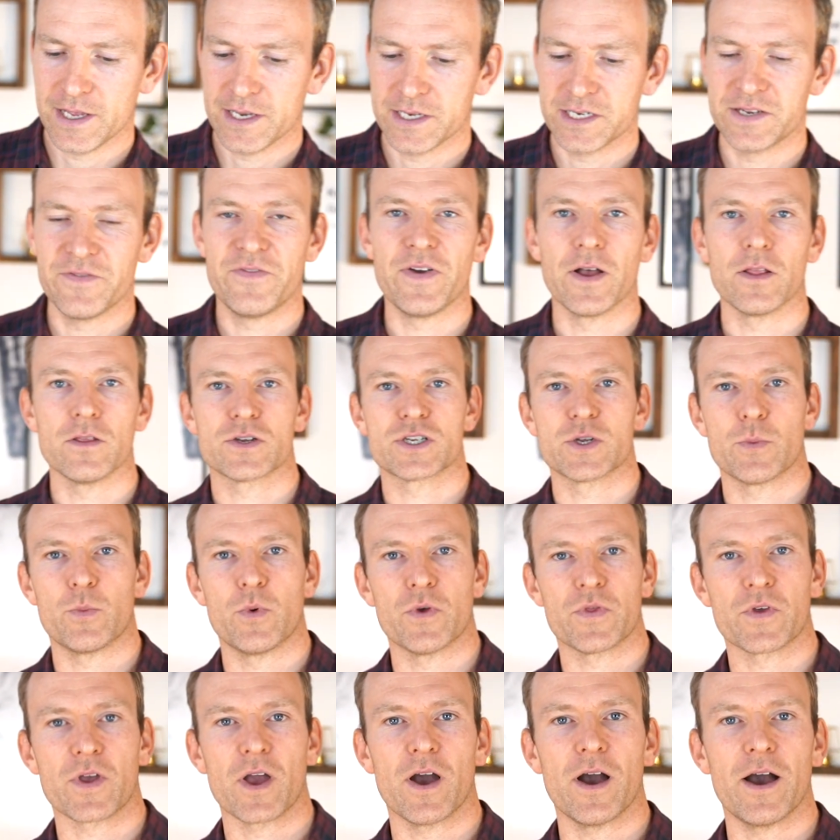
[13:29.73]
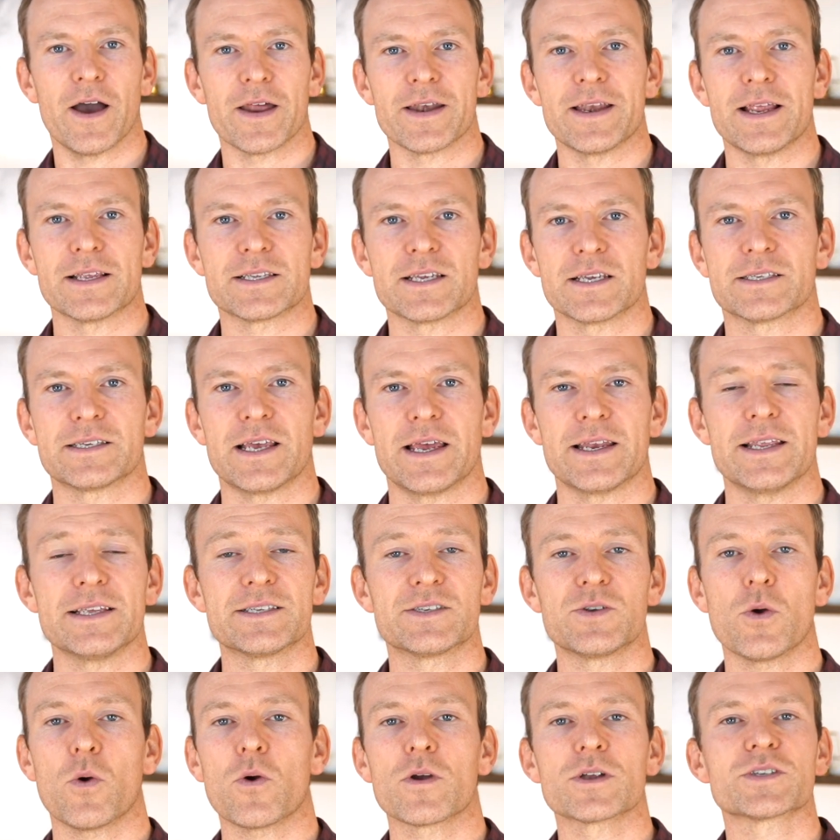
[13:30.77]
to fellowship with God, and as I said, His
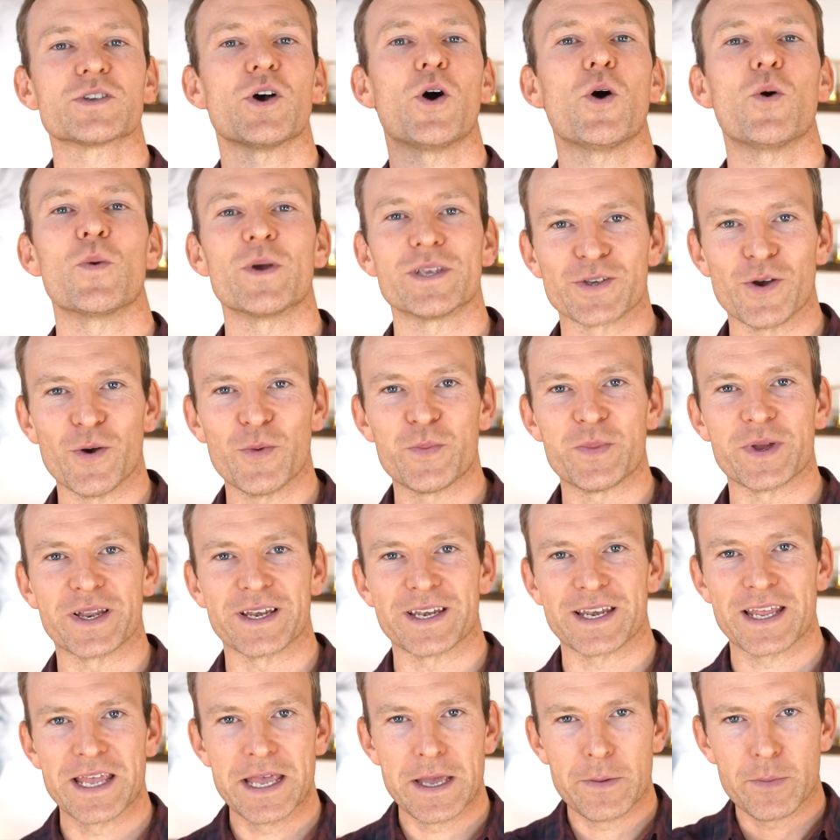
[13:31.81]
door is always open,